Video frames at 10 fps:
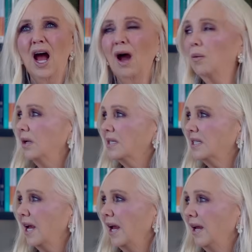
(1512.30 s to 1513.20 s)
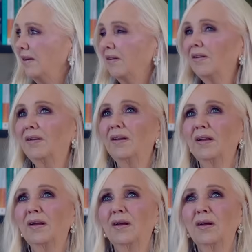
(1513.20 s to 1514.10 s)
want to send.
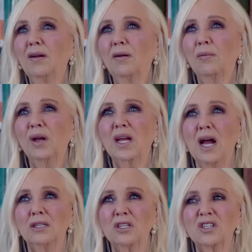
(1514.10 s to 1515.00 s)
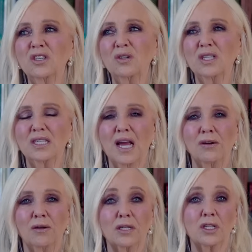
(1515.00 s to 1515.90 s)
We can't just do the sound
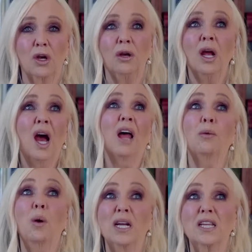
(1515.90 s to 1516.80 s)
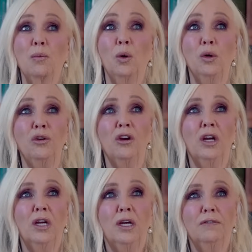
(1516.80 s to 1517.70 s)
on its own. Otherwise, I would,
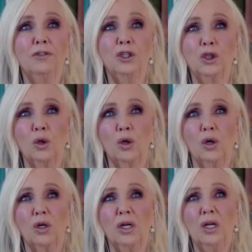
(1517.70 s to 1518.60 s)
for sure.